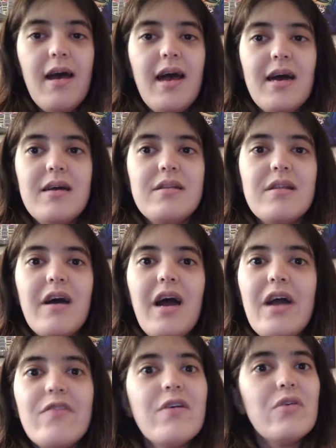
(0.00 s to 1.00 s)
And
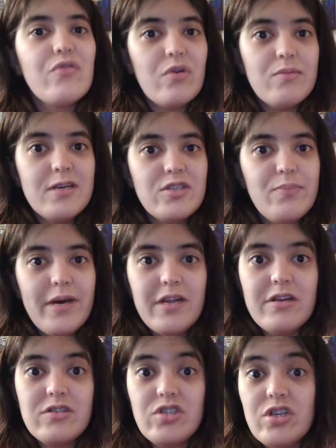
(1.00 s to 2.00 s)
I felt so much
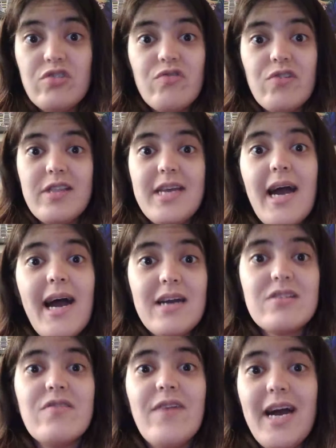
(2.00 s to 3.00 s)
better just for the
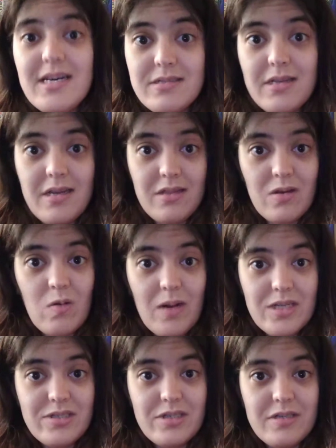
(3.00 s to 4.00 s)
act of asking the
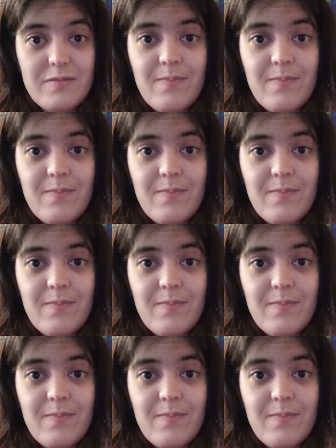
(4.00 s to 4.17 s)
question.